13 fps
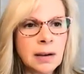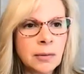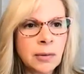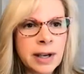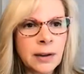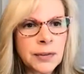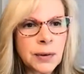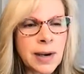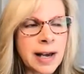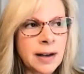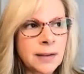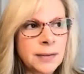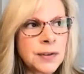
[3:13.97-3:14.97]
We also
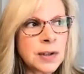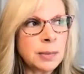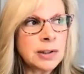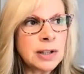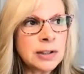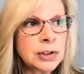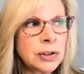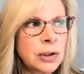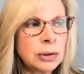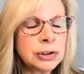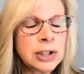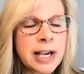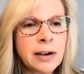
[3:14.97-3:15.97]
have some
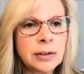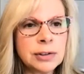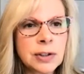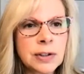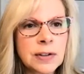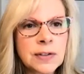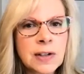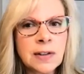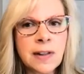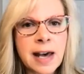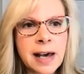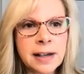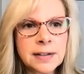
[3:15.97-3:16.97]
additional challenges in
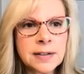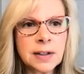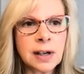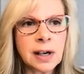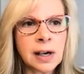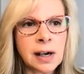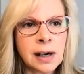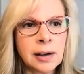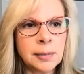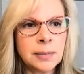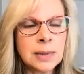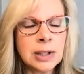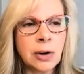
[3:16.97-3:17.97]
that
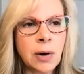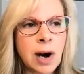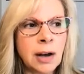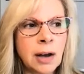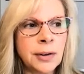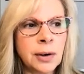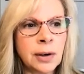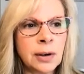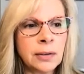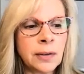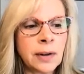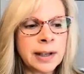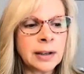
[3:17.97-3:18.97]

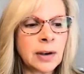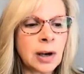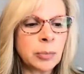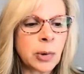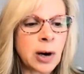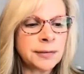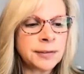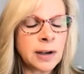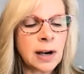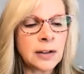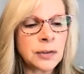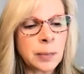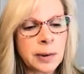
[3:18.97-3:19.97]
other, like a nonprofit
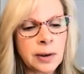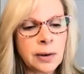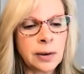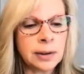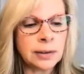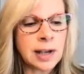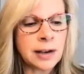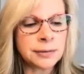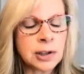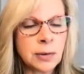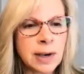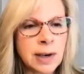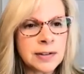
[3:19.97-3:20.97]
hospital and
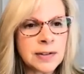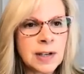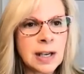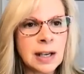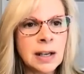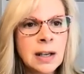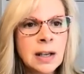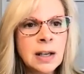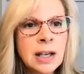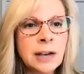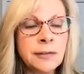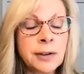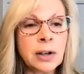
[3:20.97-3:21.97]
FQHC,
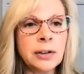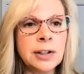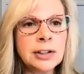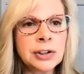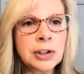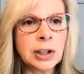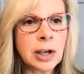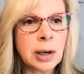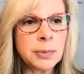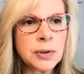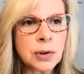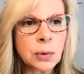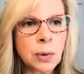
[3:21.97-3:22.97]
if a clinician
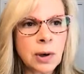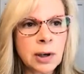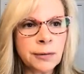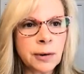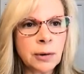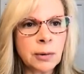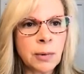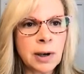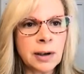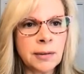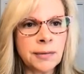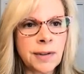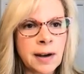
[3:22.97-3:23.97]
comes to work for
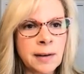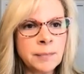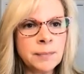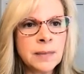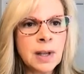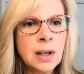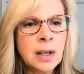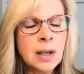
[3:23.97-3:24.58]
one of them